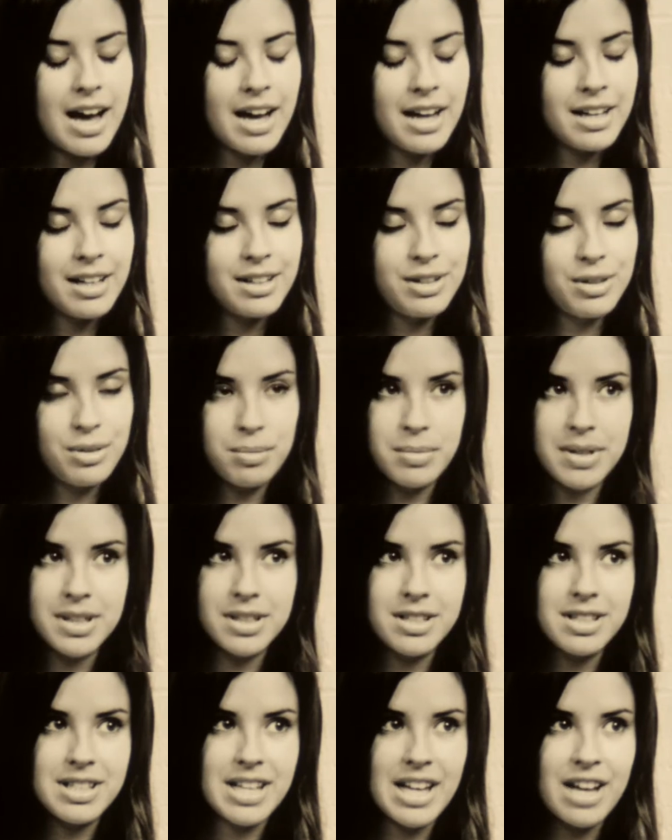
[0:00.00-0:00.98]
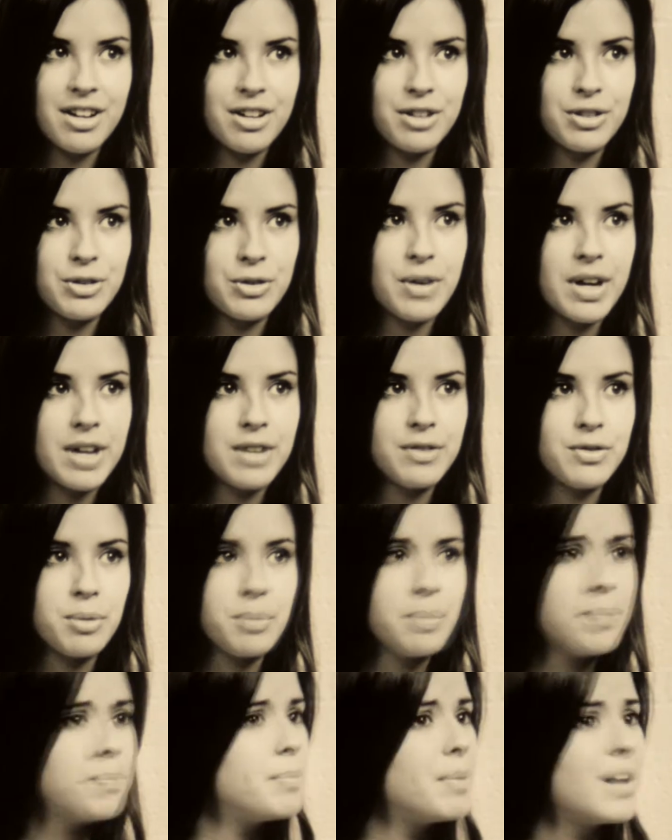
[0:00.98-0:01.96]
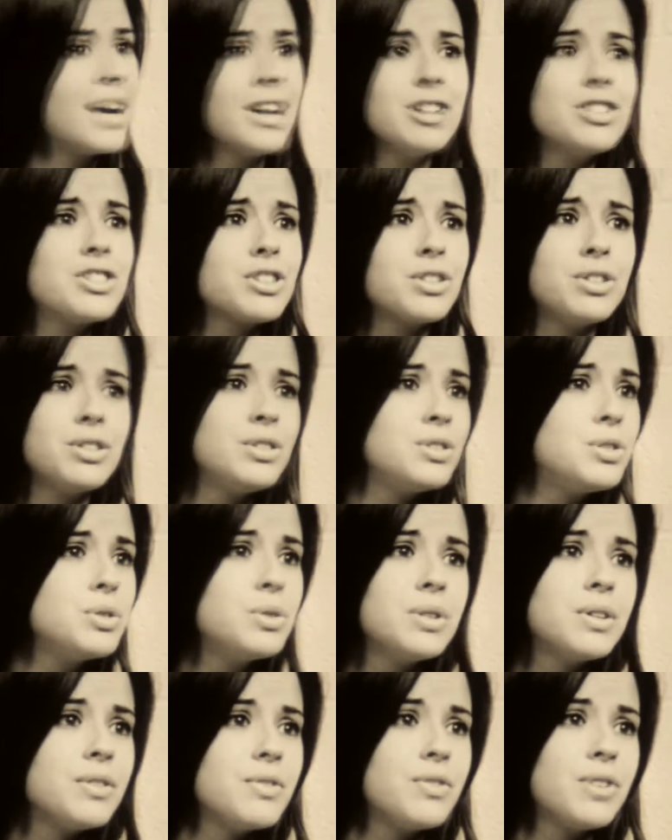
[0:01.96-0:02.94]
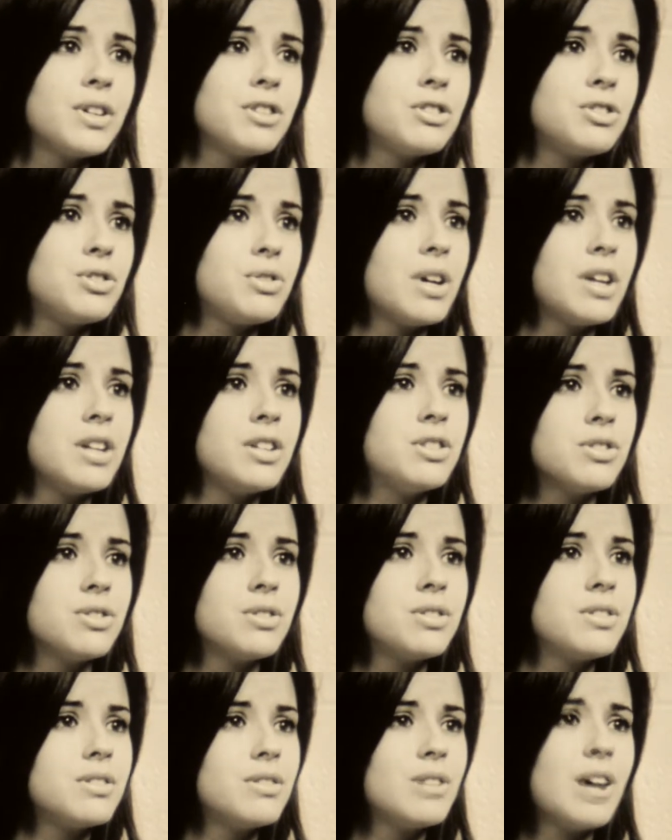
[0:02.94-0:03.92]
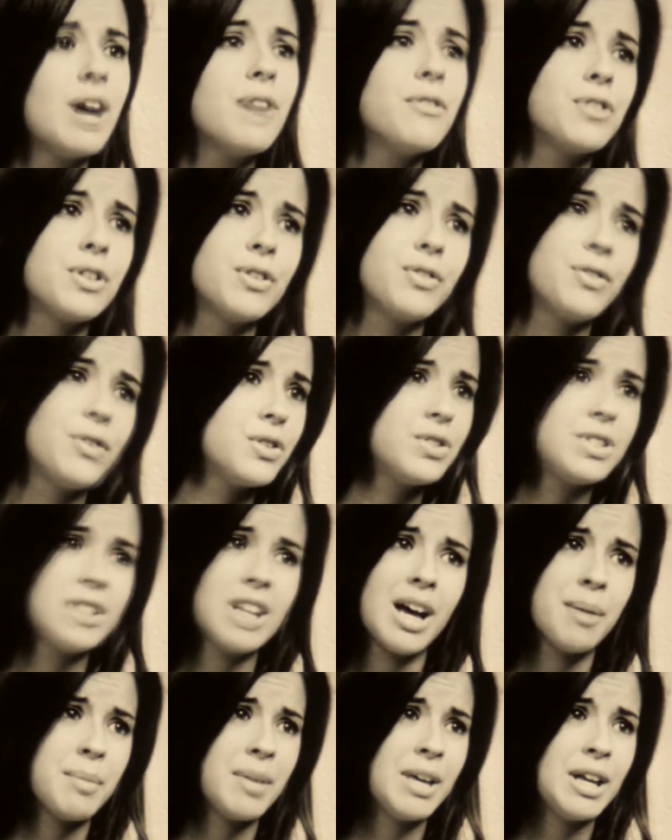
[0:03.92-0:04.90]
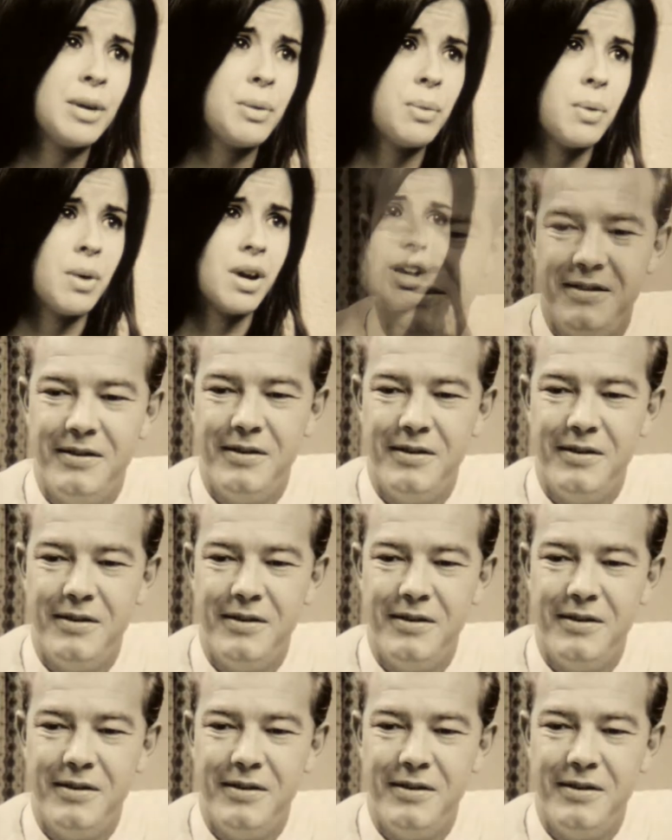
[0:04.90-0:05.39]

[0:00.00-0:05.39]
I don't mean to sound ungrateful, but I just couldn't do it in front of strangers. Not for the first time, anyway.